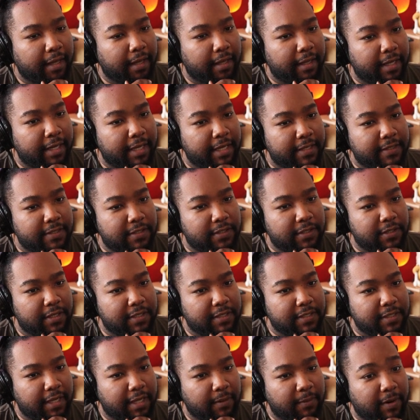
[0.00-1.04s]
It's
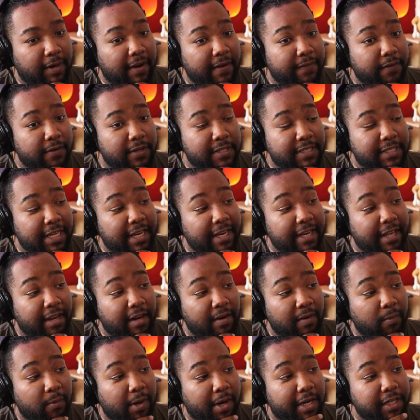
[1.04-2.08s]
just like when I first sat down
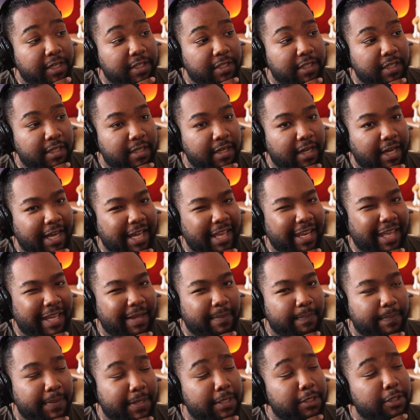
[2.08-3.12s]
and watched it, I
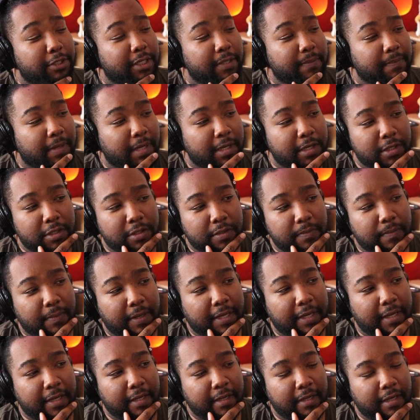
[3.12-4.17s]
like binging my
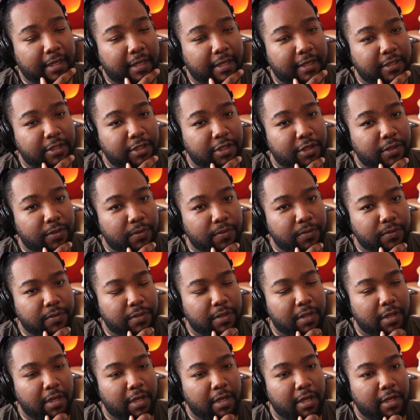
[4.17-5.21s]
shows,
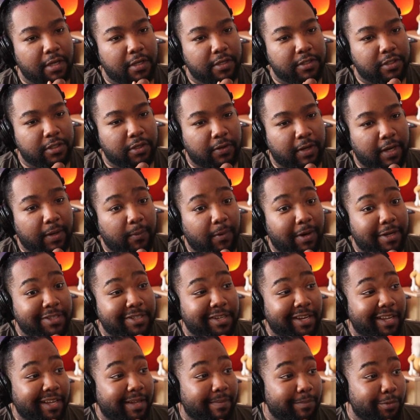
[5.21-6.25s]
so I watch it
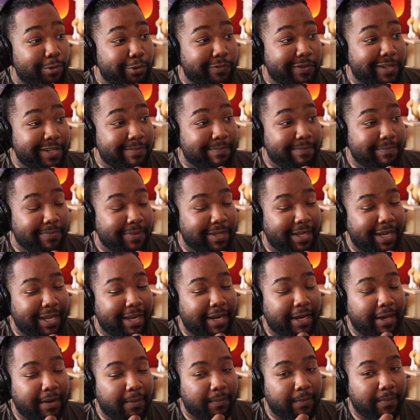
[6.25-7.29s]
like a movie.
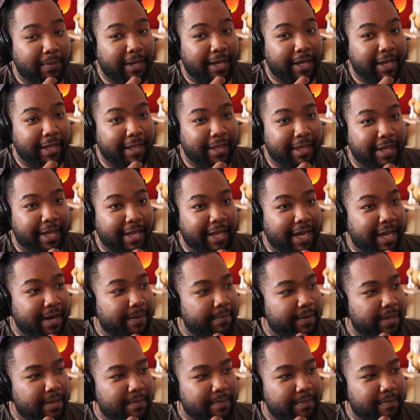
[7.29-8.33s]
I got a
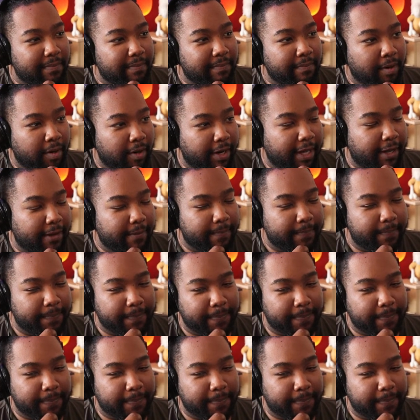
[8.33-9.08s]
bit burnout.